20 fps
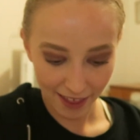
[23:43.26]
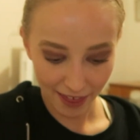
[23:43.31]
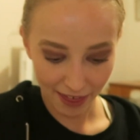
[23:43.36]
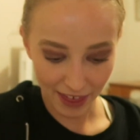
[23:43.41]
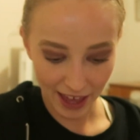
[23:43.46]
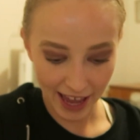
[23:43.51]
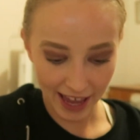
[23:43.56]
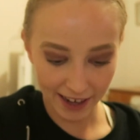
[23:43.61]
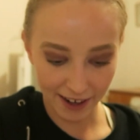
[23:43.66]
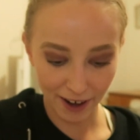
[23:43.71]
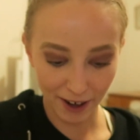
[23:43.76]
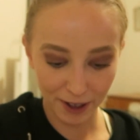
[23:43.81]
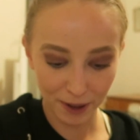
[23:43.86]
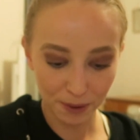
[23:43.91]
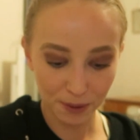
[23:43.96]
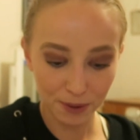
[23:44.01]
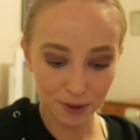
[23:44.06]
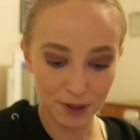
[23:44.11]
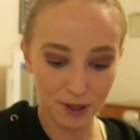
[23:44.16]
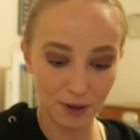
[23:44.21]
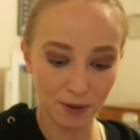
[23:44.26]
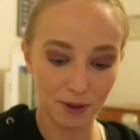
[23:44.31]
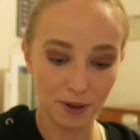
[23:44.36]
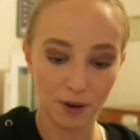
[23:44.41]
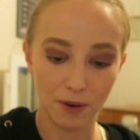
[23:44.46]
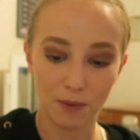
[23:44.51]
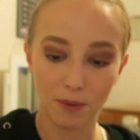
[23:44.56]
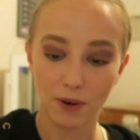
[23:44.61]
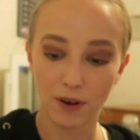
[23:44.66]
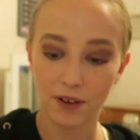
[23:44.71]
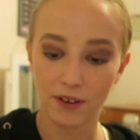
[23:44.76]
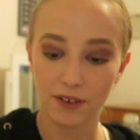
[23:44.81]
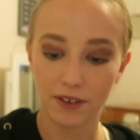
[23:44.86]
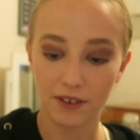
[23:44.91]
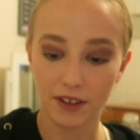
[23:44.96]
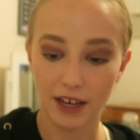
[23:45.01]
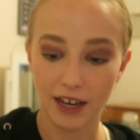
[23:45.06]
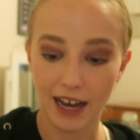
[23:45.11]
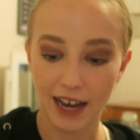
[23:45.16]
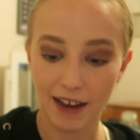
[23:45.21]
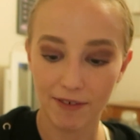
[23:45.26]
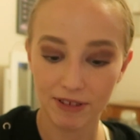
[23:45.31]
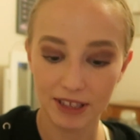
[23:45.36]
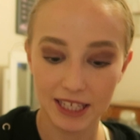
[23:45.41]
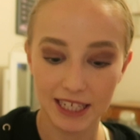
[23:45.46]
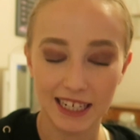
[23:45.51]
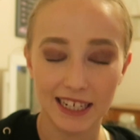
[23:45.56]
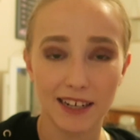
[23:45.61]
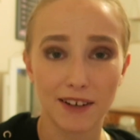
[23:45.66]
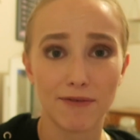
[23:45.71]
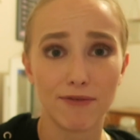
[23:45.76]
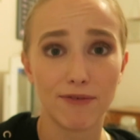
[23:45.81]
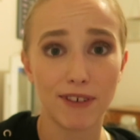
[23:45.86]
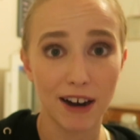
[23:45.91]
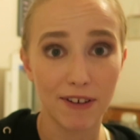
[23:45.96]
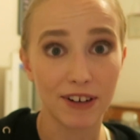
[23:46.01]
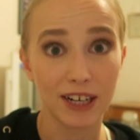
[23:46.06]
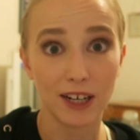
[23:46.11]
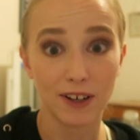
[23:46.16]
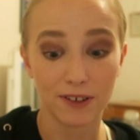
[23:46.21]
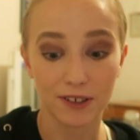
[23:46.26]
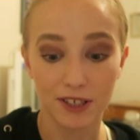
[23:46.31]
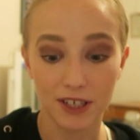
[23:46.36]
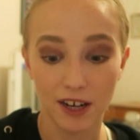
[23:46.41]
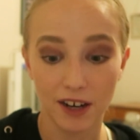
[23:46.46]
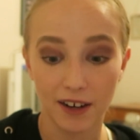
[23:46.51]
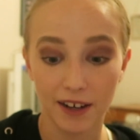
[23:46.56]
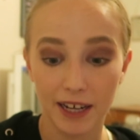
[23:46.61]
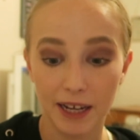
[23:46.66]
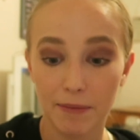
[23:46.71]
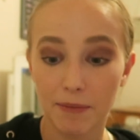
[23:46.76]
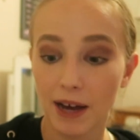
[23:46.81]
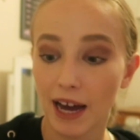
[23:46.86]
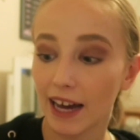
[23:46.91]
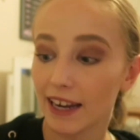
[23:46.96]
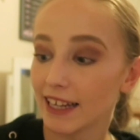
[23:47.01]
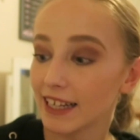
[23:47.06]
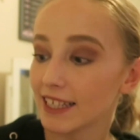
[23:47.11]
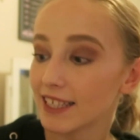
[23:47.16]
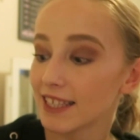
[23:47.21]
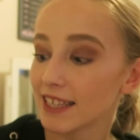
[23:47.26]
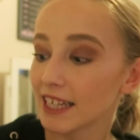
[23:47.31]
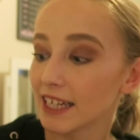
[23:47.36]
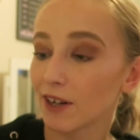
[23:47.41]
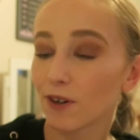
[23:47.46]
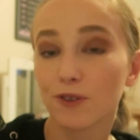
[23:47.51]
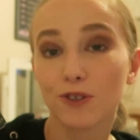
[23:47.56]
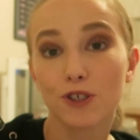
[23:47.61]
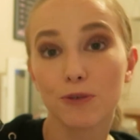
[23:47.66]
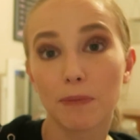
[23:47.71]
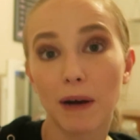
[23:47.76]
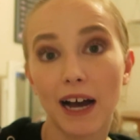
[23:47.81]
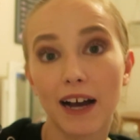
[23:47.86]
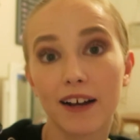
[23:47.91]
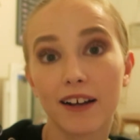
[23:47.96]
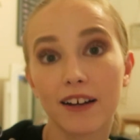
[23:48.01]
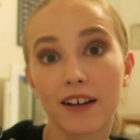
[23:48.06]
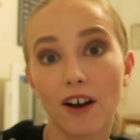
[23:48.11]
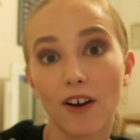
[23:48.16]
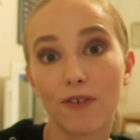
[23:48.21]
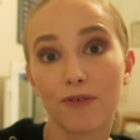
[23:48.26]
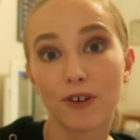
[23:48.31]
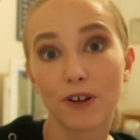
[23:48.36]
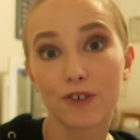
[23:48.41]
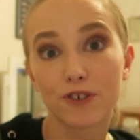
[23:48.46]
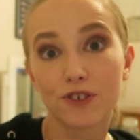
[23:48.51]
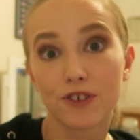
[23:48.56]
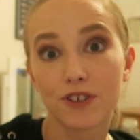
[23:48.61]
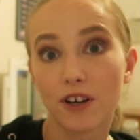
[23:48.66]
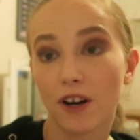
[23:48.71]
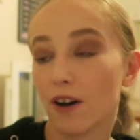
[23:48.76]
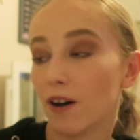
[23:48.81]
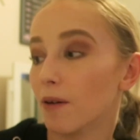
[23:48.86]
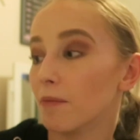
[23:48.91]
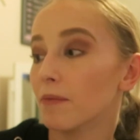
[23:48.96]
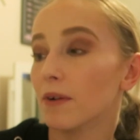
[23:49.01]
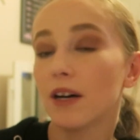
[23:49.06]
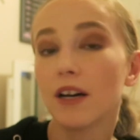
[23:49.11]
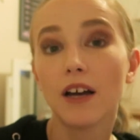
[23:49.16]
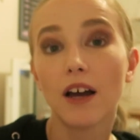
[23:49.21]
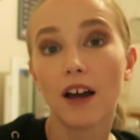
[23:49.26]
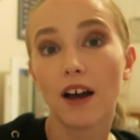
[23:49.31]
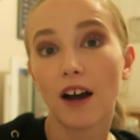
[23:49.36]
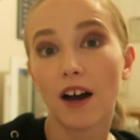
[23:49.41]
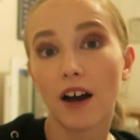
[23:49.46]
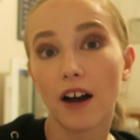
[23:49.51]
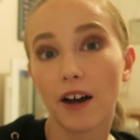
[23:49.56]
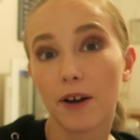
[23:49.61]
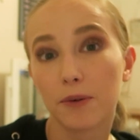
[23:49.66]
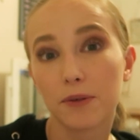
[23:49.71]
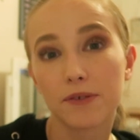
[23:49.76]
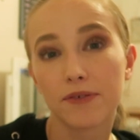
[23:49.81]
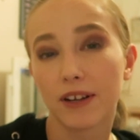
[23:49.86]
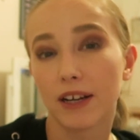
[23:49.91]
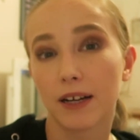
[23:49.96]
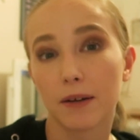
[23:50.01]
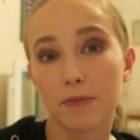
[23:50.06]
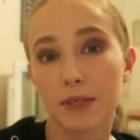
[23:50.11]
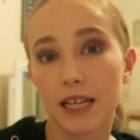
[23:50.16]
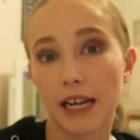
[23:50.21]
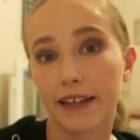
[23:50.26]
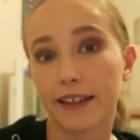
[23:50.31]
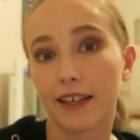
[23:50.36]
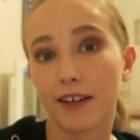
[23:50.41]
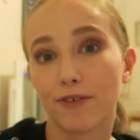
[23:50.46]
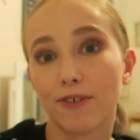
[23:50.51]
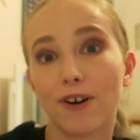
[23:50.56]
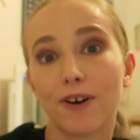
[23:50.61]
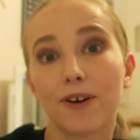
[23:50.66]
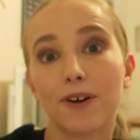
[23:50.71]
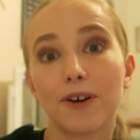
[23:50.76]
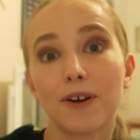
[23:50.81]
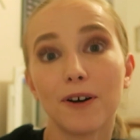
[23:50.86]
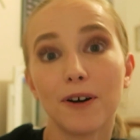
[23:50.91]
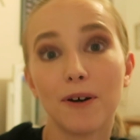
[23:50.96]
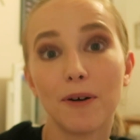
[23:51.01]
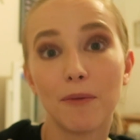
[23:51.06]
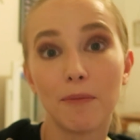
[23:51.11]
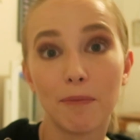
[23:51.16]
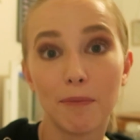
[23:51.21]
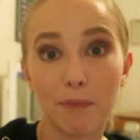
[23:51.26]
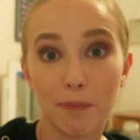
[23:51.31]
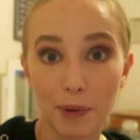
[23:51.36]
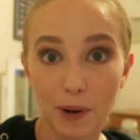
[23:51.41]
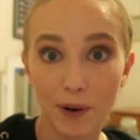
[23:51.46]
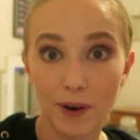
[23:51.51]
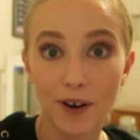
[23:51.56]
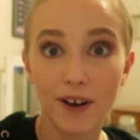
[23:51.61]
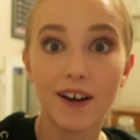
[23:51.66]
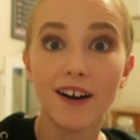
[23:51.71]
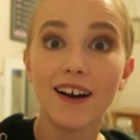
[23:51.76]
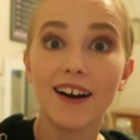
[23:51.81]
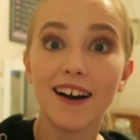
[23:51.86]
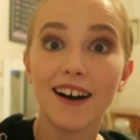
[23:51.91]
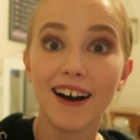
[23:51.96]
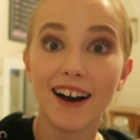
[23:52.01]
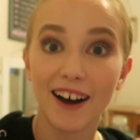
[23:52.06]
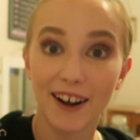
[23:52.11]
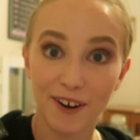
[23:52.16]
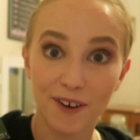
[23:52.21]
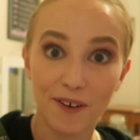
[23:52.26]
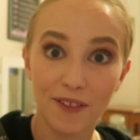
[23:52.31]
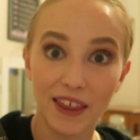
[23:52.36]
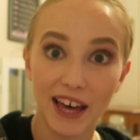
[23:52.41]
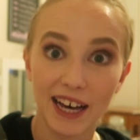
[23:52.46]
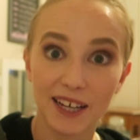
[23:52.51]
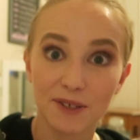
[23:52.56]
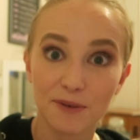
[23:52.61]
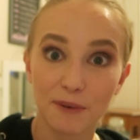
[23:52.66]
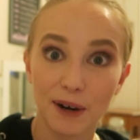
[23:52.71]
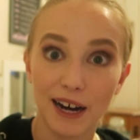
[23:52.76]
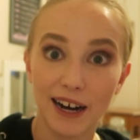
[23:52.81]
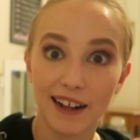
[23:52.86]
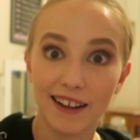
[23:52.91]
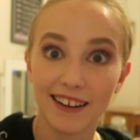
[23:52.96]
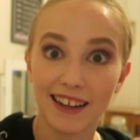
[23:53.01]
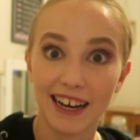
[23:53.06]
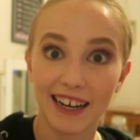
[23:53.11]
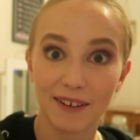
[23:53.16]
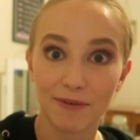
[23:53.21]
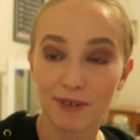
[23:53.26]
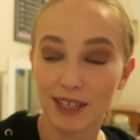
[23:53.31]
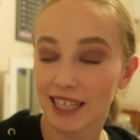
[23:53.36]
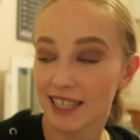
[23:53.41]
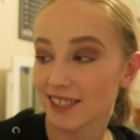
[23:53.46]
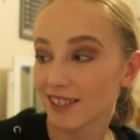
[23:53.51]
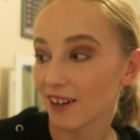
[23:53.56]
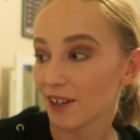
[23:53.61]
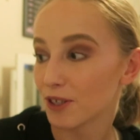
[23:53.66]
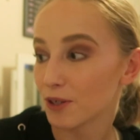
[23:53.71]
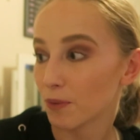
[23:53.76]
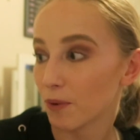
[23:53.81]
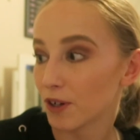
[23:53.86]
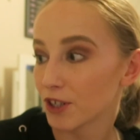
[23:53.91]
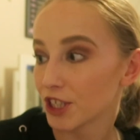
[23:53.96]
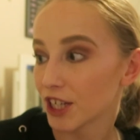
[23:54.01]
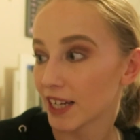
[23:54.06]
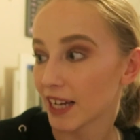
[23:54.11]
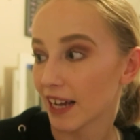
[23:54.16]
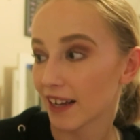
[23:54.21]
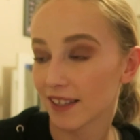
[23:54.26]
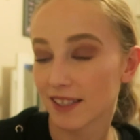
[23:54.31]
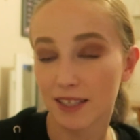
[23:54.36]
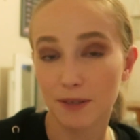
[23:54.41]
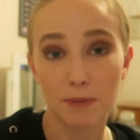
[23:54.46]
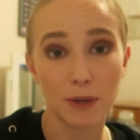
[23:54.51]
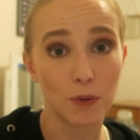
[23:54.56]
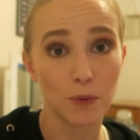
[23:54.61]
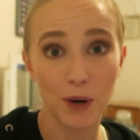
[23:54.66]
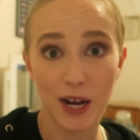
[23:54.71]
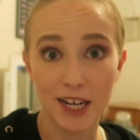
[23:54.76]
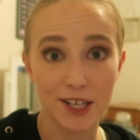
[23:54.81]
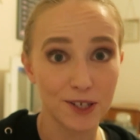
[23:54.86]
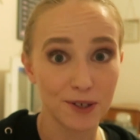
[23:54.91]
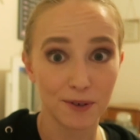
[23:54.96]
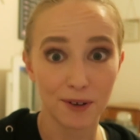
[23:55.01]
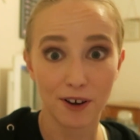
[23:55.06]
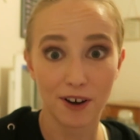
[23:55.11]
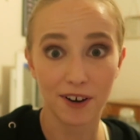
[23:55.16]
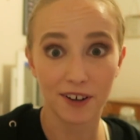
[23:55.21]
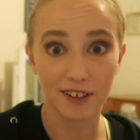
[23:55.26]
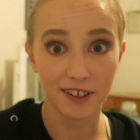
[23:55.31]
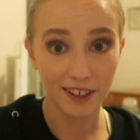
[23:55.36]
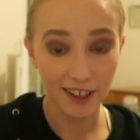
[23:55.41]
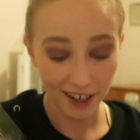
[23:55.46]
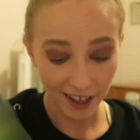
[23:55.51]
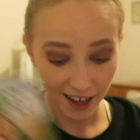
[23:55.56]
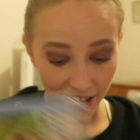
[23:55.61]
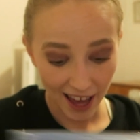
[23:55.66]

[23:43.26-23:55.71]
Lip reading: Then I also got one that I haven't seen in a very long time, and it is The Hunchback of Notre Dame. I always feel like I'm saying that wrong, but I got that as well and I'm really excited to watch it again because it's been way too long.